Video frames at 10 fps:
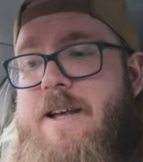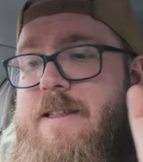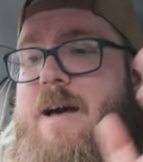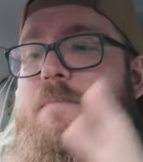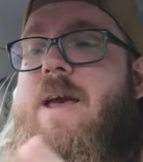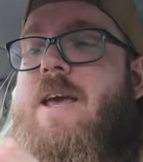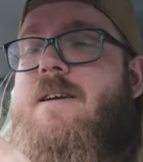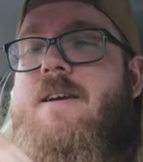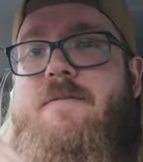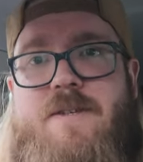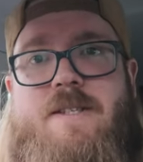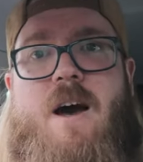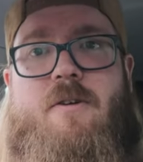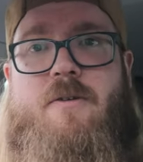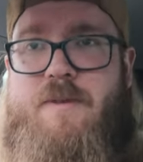that make
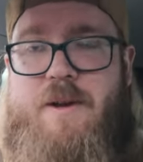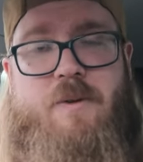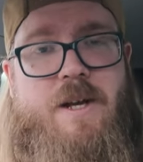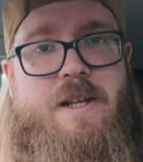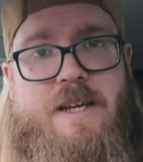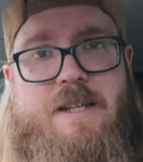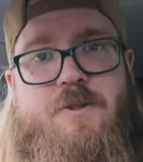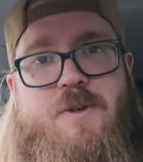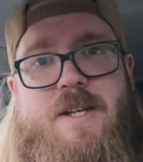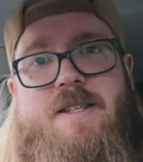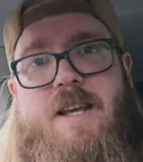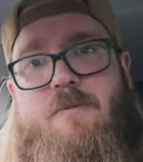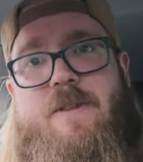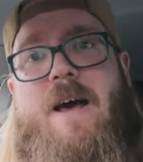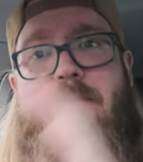photography really
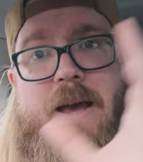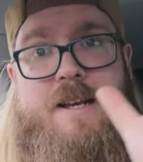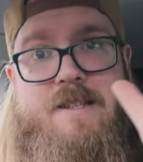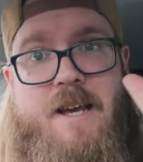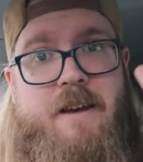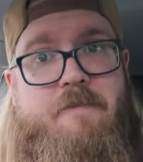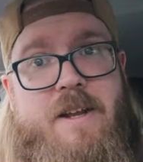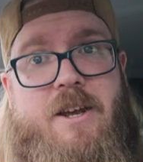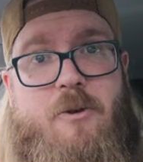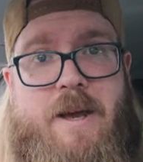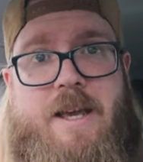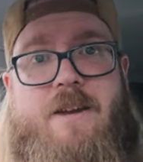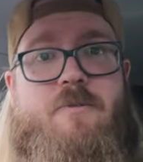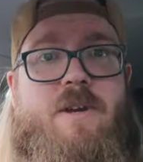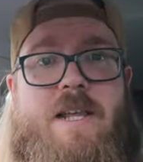interesting, that makes video
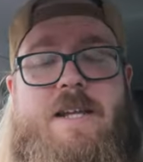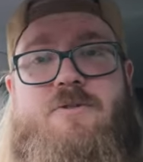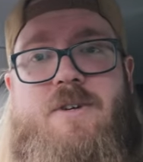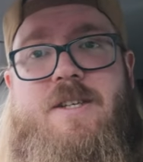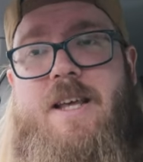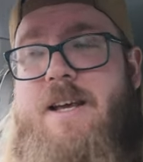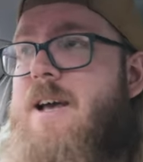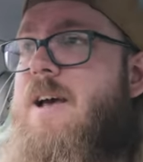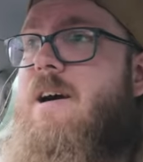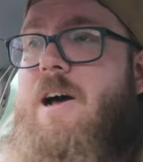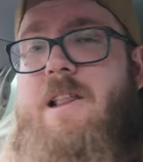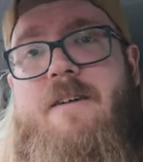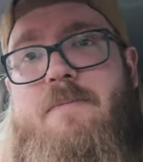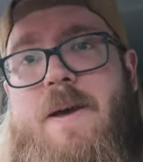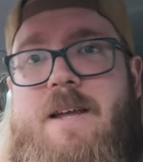making really interesting. I
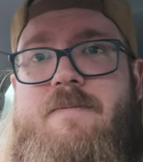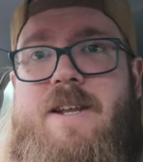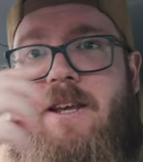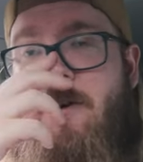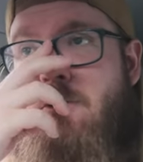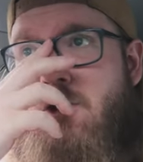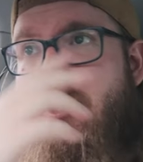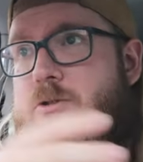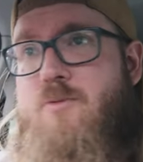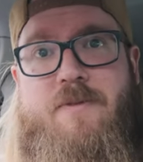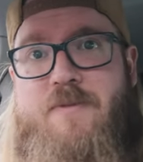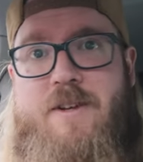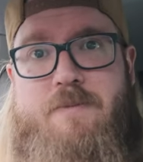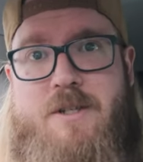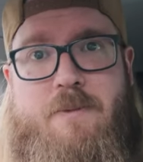love making videos just with
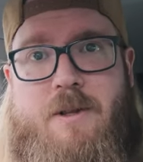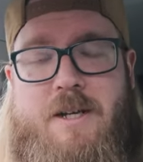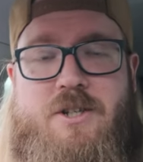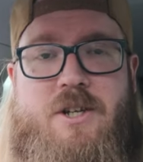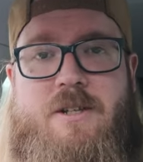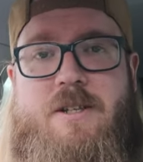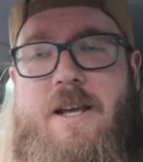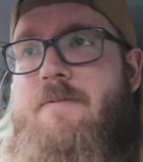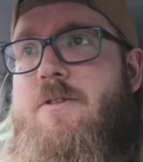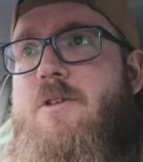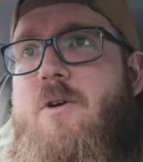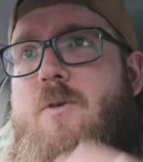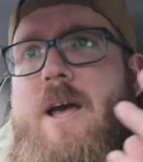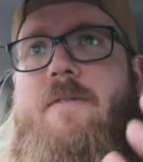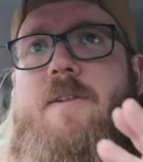film simulations, even
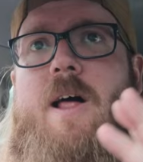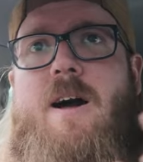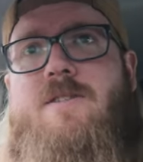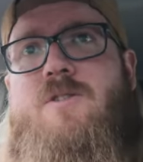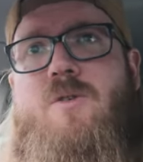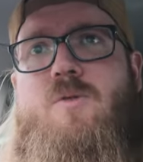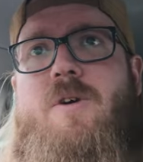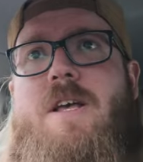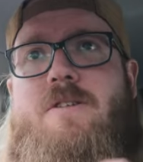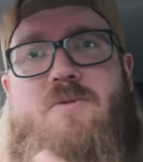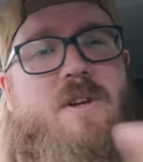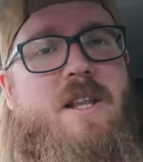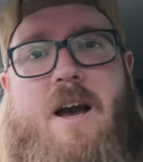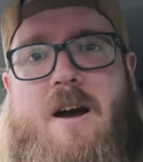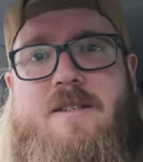though F-Log 2 is
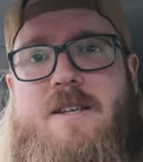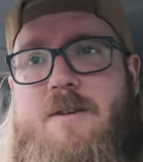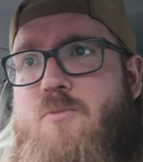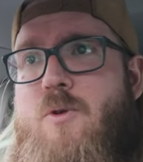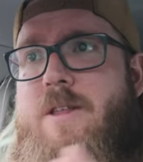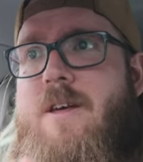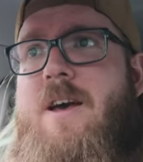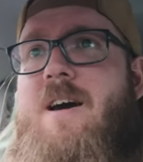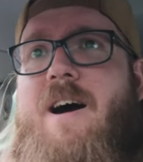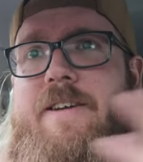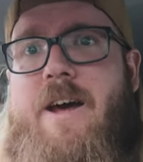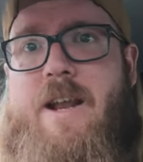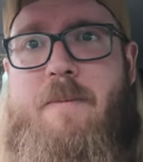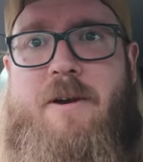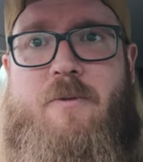really awesome with high
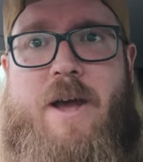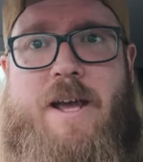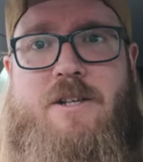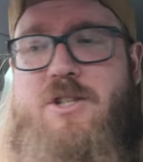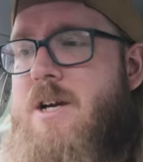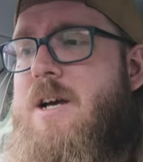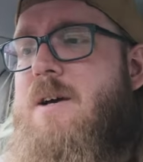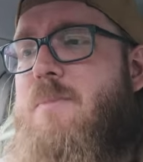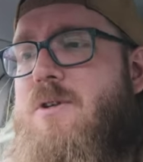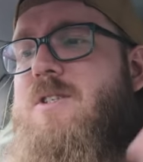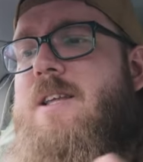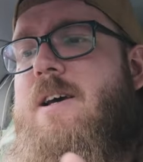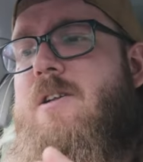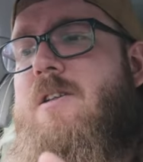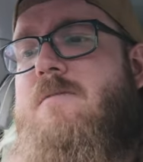dynamic range, but
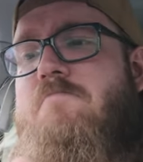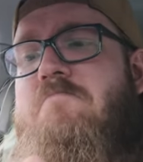still,